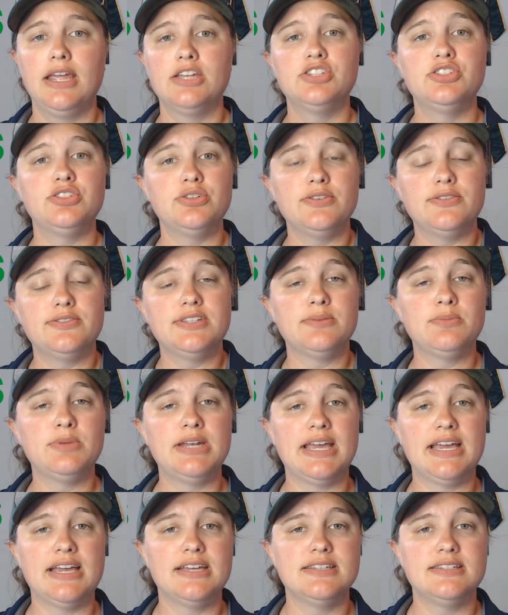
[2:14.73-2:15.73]
So if someone
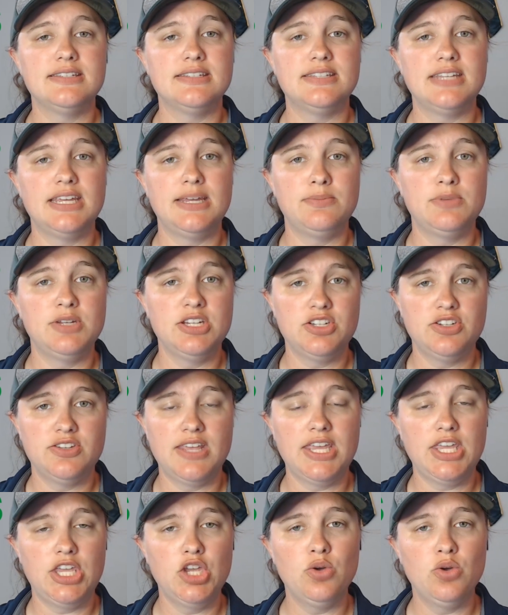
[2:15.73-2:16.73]
has the same niche
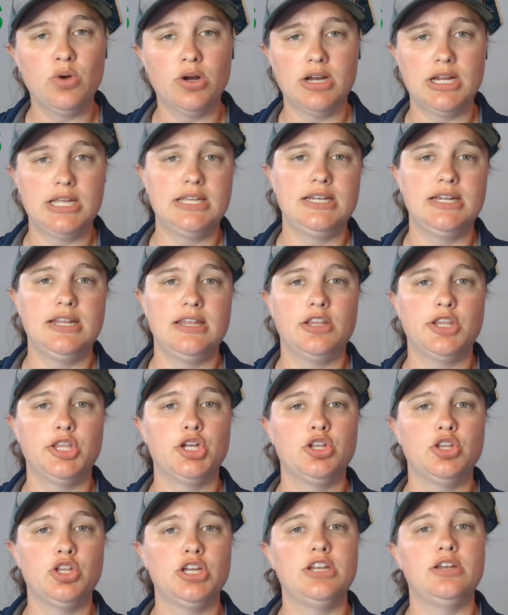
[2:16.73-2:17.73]
that you are in and
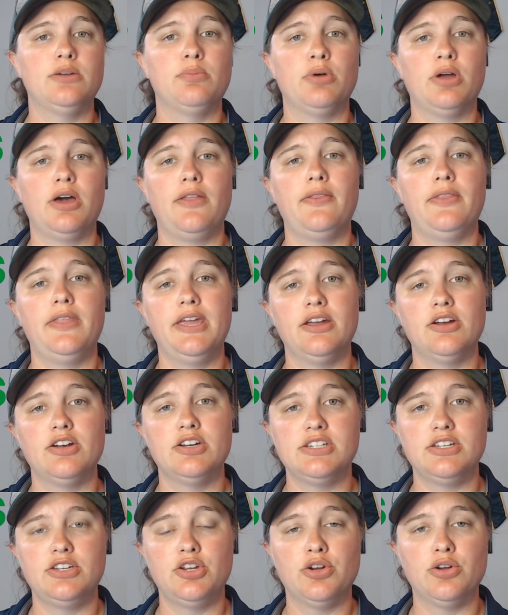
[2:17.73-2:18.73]
they're looking to broaden
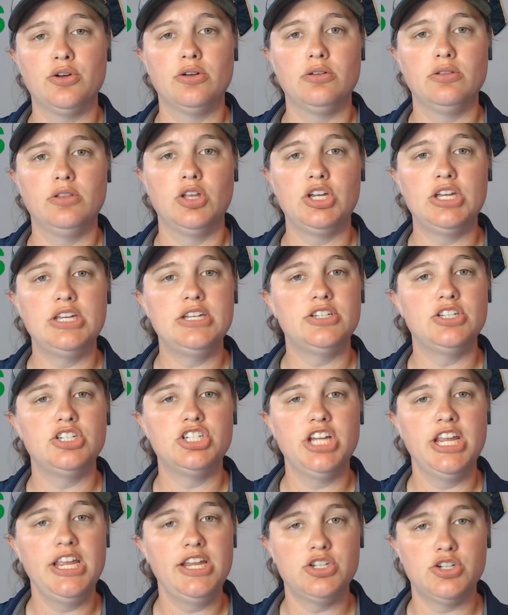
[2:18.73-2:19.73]
theirs and you're looking to
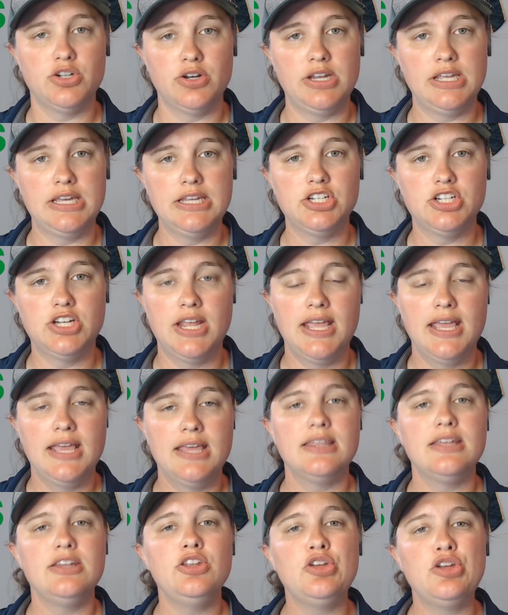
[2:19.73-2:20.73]
change your niche,
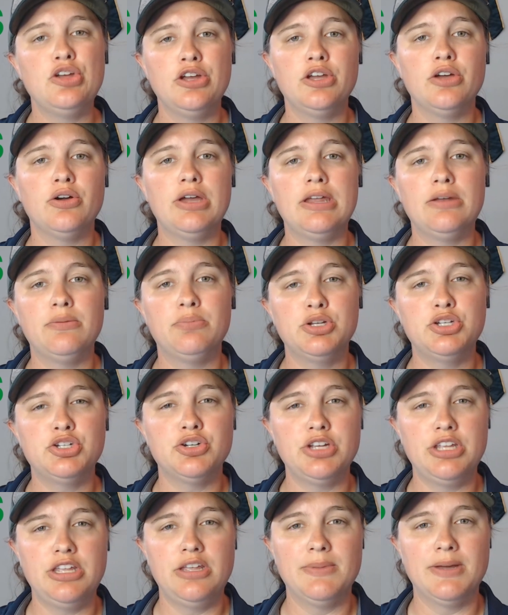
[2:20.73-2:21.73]
then you can go ahead and put
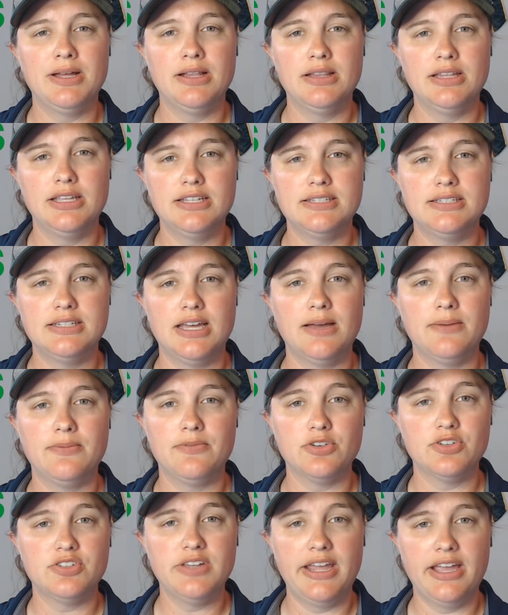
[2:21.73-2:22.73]
your email list up
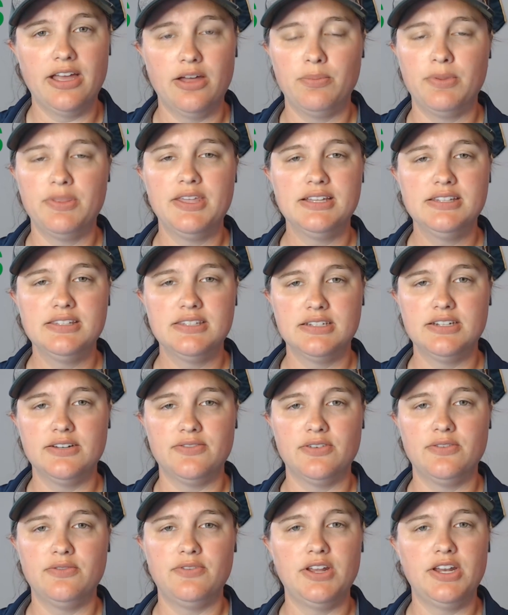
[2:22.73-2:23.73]
for sale. But that's a
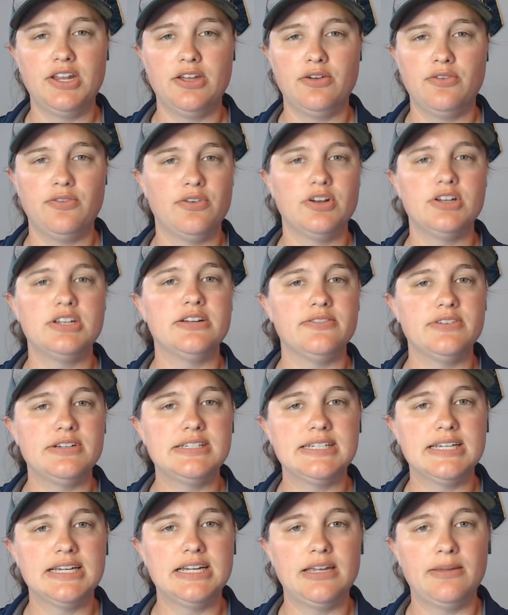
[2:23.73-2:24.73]
different video for a
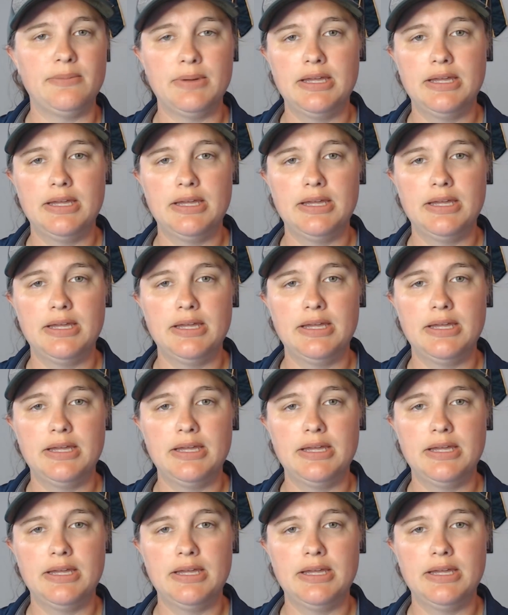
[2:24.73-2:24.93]
different time.